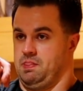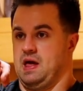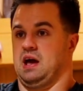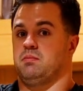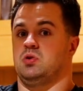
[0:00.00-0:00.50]

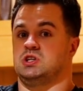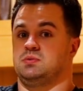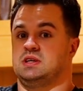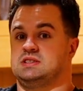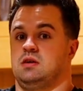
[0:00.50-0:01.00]
I can push
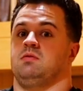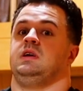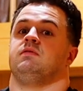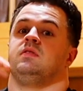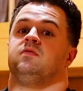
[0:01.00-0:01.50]
myself
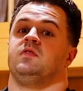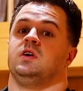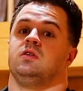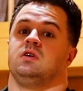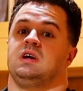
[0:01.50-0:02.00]
even
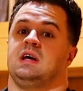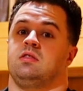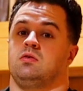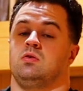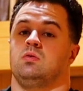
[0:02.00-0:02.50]
further to get
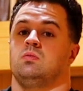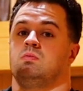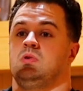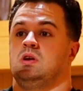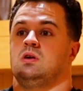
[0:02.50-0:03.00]
through,
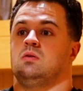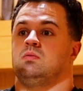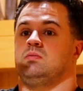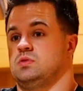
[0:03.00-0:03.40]
you know,